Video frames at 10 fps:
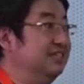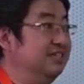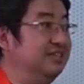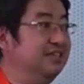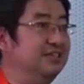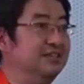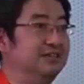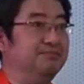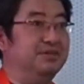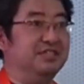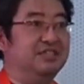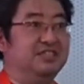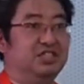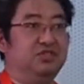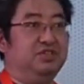but the situation
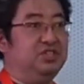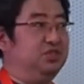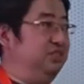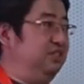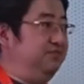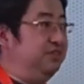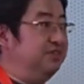is very different.